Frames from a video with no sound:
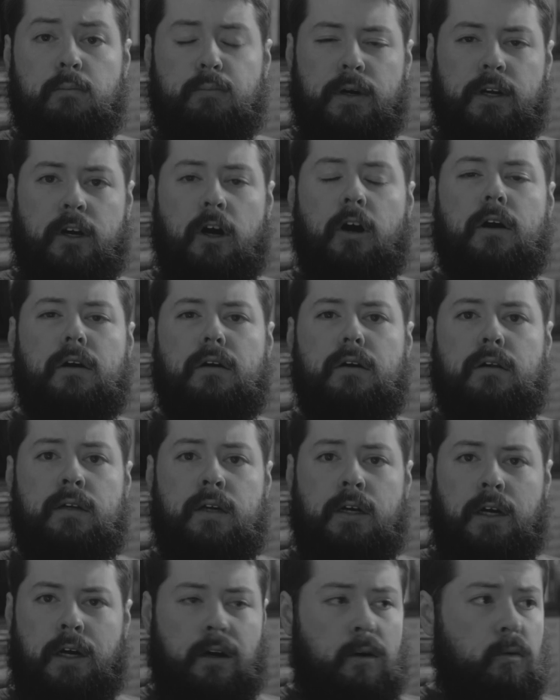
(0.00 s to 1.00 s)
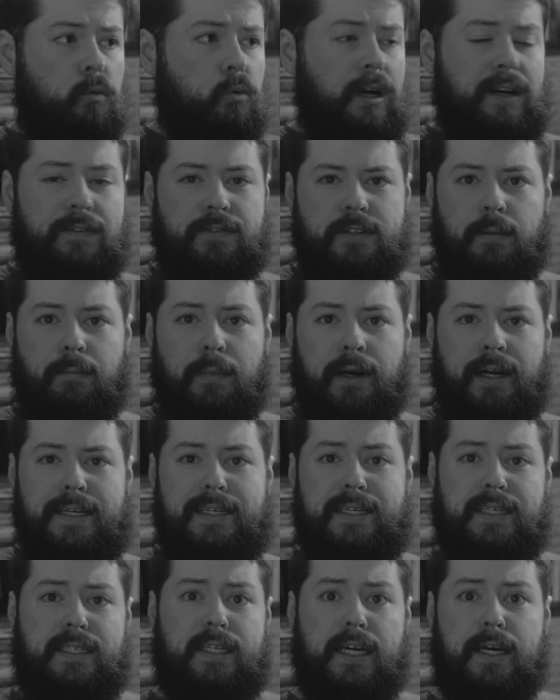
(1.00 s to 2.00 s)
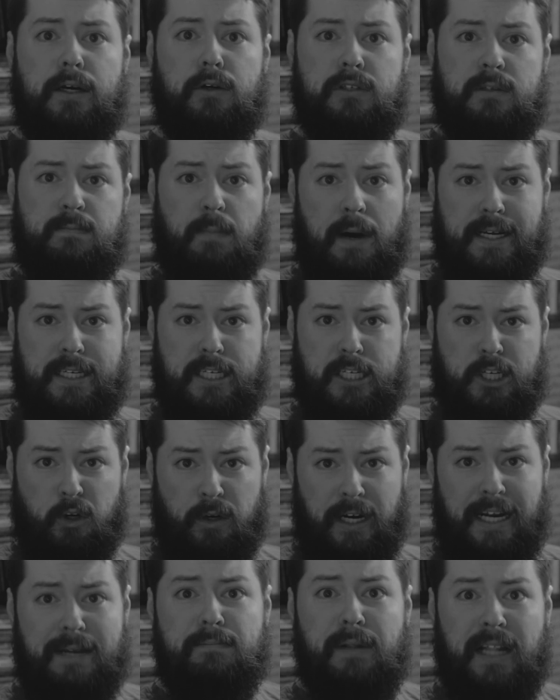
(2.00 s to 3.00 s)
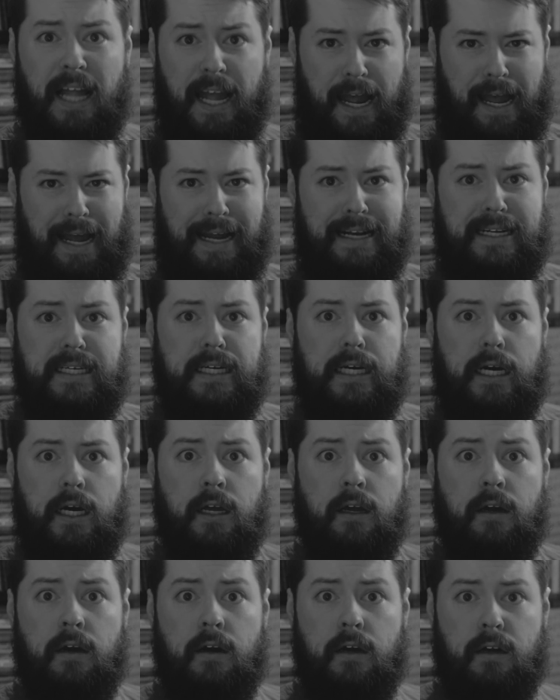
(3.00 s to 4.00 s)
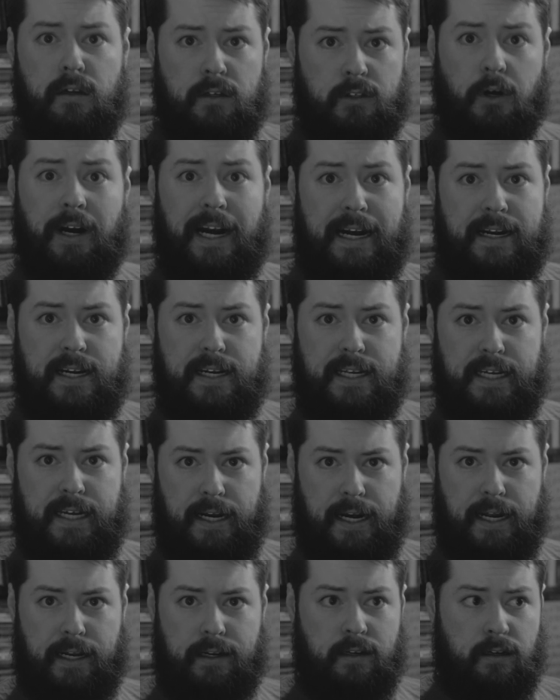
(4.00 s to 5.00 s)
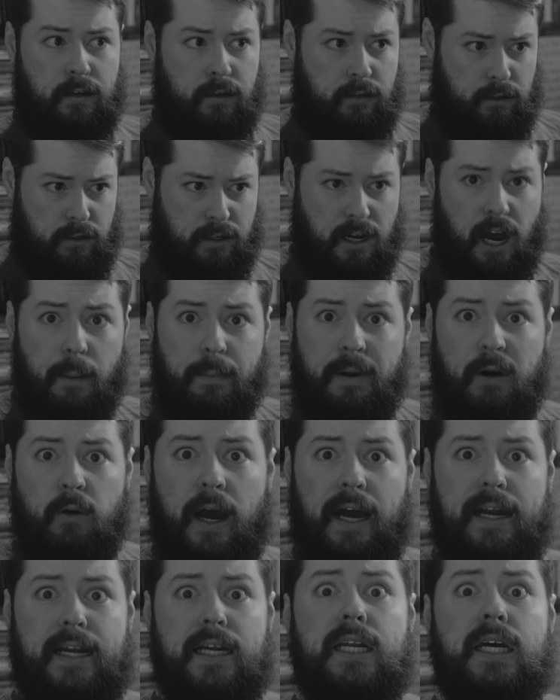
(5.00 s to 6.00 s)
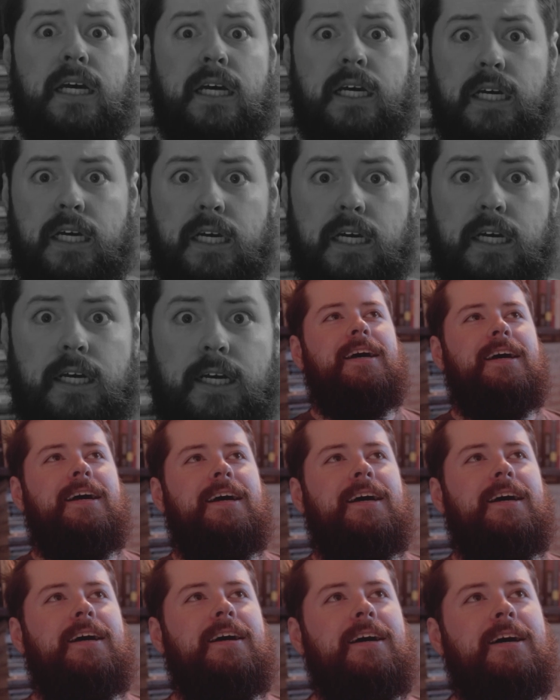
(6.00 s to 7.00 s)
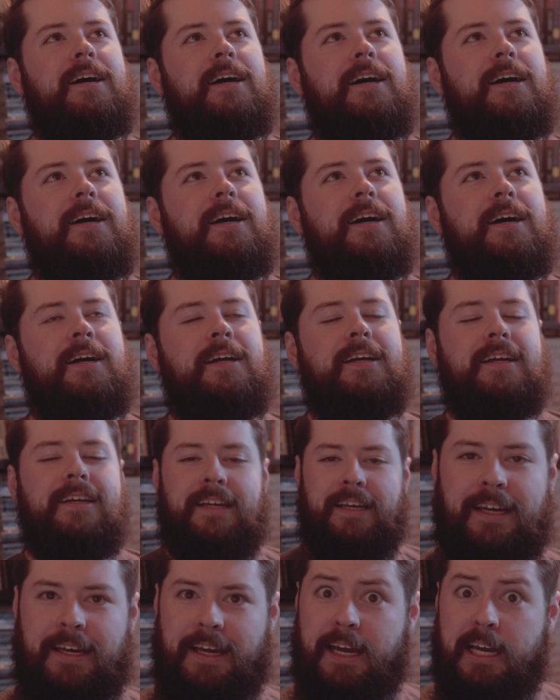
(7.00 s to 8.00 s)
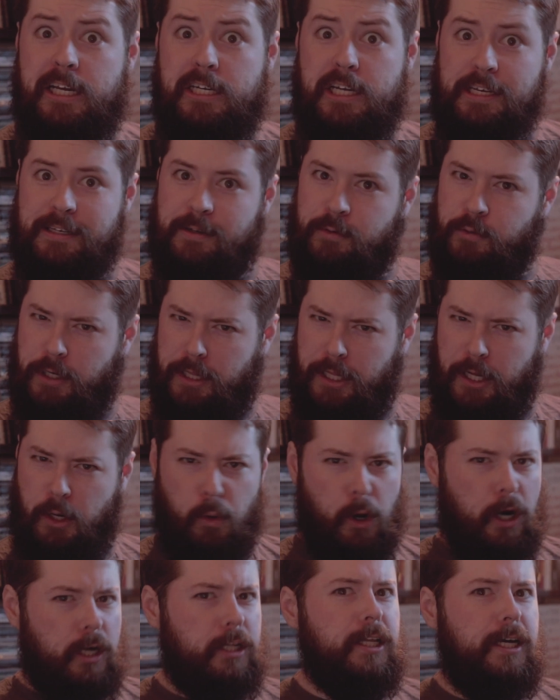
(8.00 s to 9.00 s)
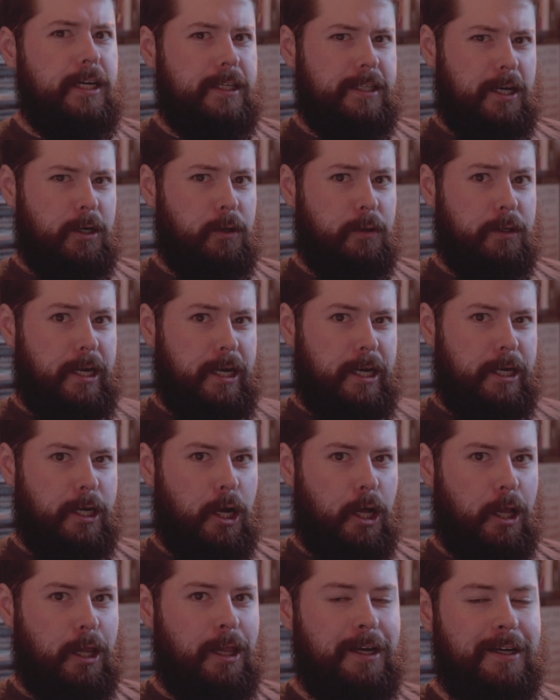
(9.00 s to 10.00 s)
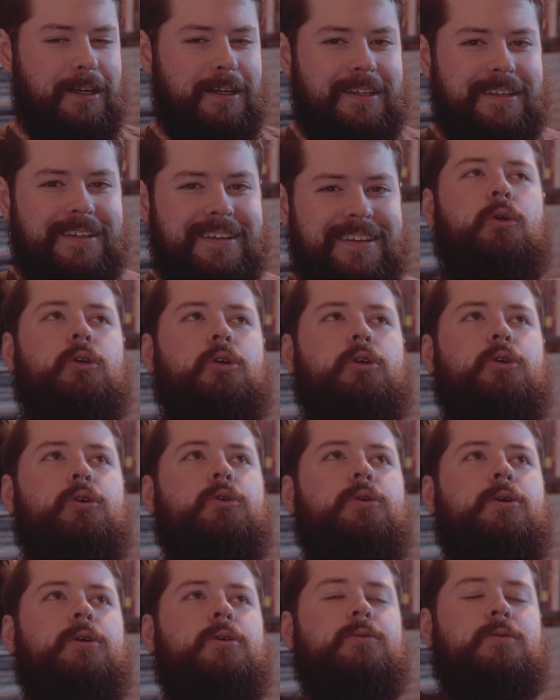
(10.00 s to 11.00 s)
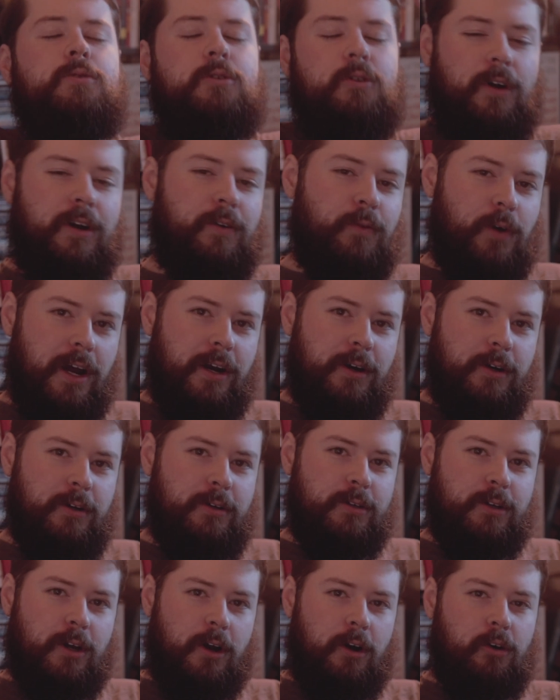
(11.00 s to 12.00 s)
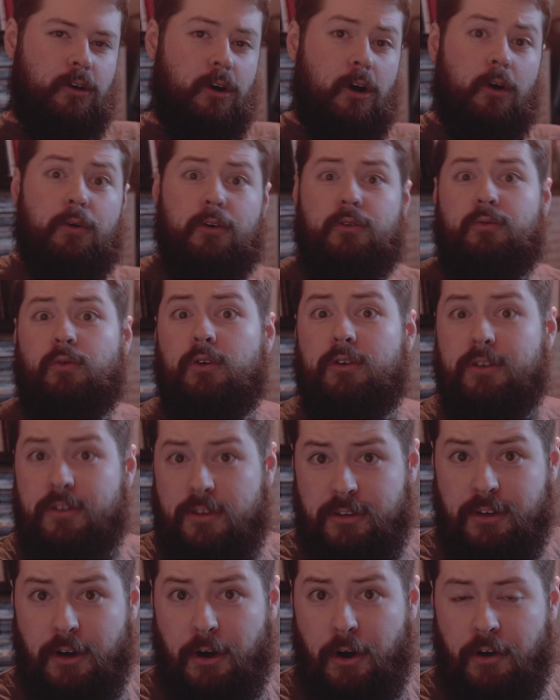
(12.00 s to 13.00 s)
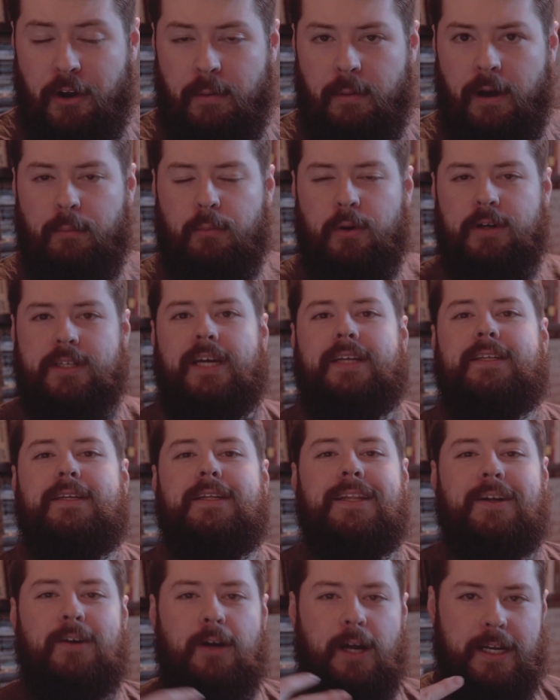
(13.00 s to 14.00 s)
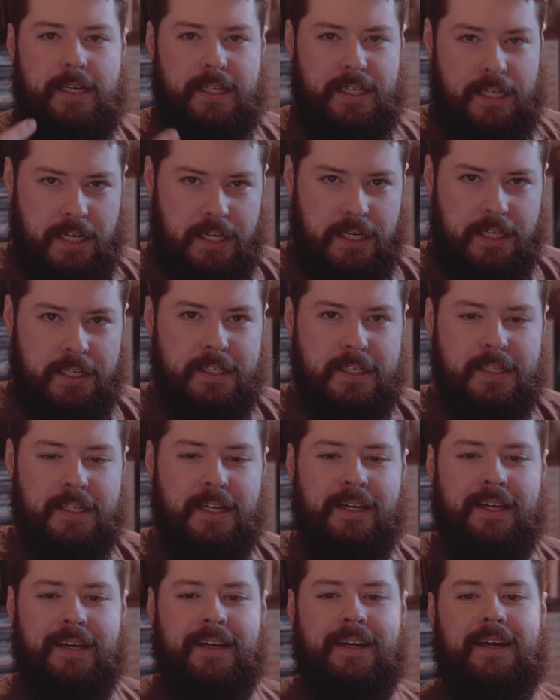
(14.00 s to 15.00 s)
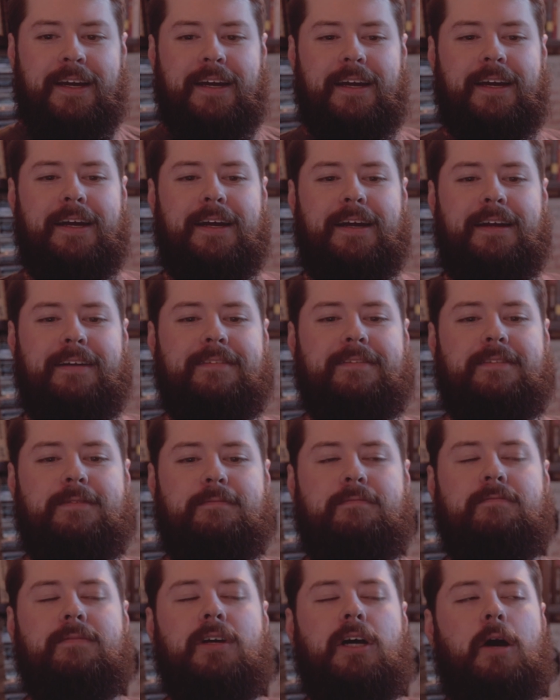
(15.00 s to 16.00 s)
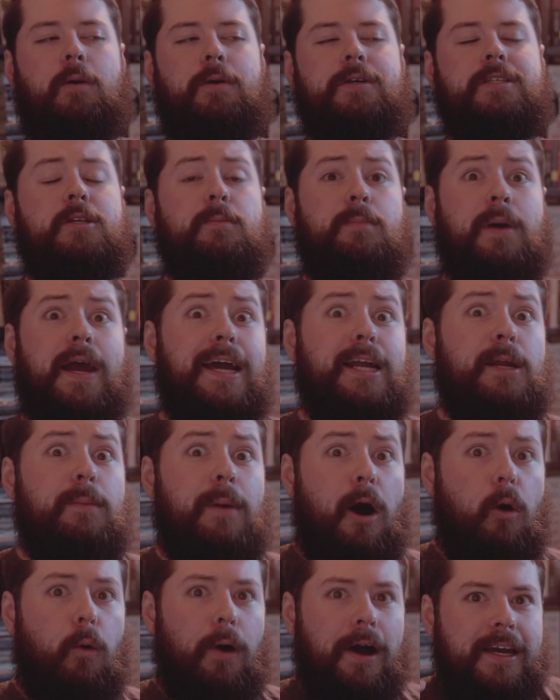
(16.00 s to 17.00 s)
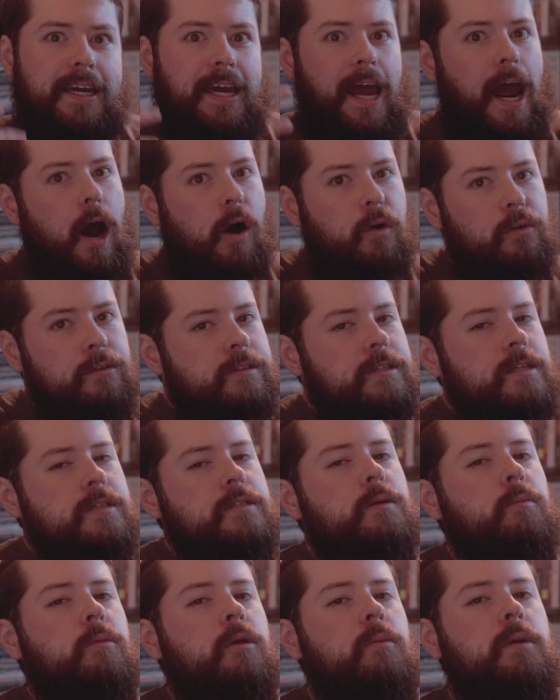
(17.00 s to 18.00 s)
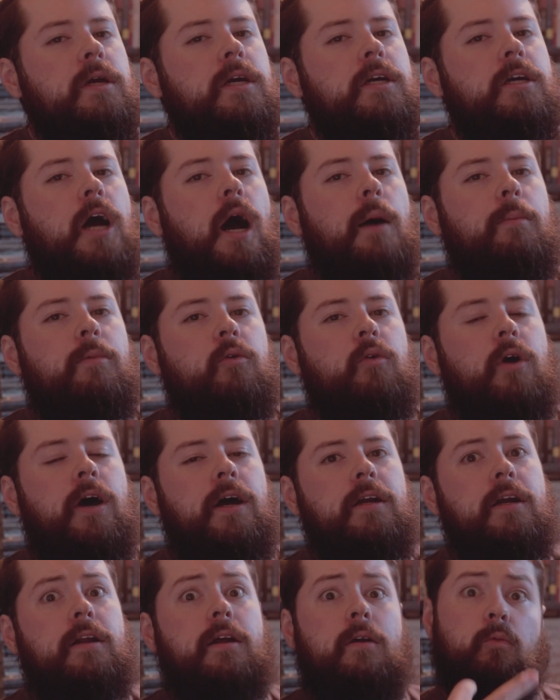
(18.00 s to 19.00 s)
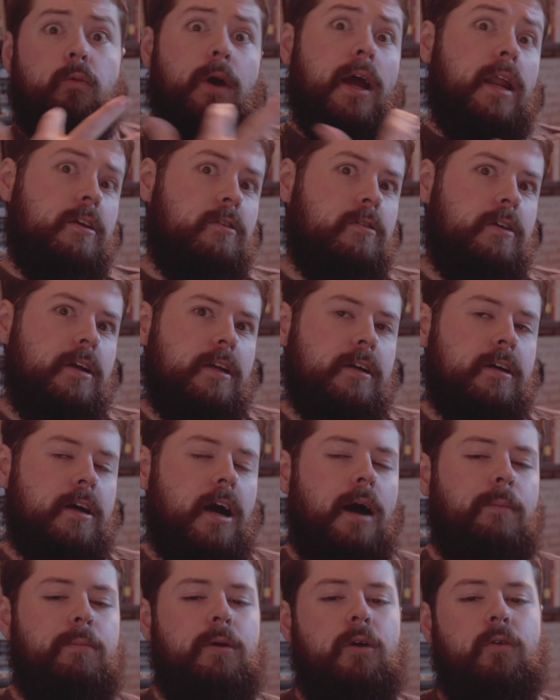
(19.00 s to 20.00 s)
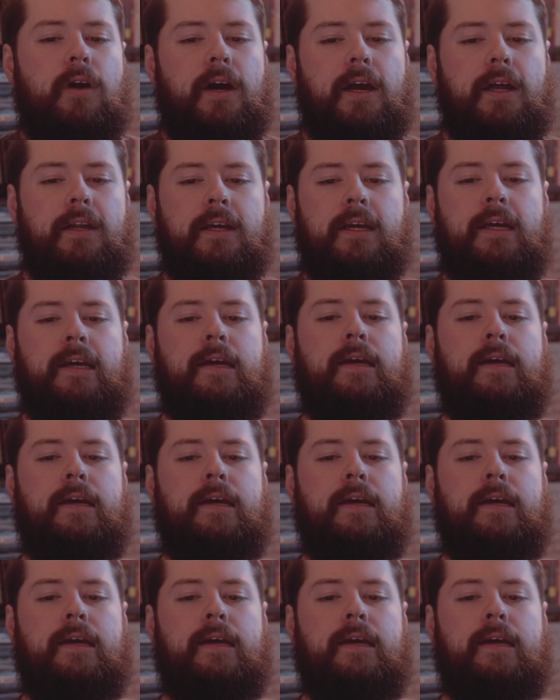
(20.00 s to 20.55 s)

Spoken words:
But Carl, what if somebody steals my screenplay idea? Don't I need to get it copyrighted? Doesn't really work like that, okay, y'all? New screenwriters are always real concerned about protecting their ideas. And they always debate about what counts as something being copyrighted and when you need to copyright.